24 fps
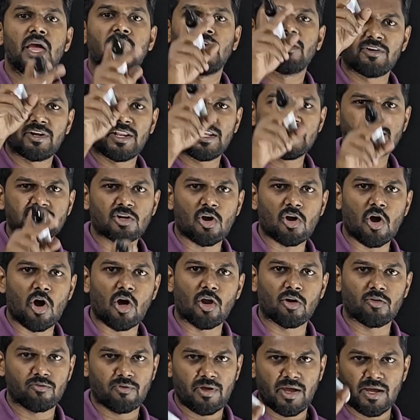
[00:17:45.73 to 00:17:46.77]
If it is
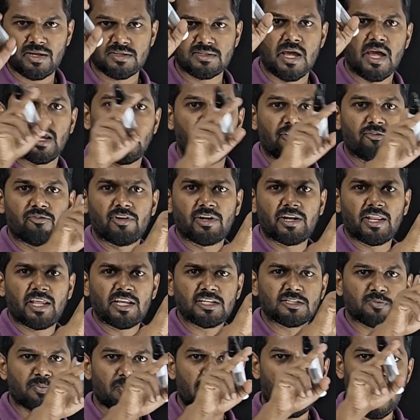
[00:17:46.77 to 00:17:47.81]
convex, if it
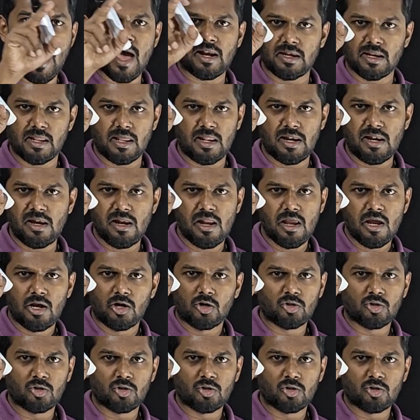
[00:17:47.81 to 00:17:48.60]
is parallel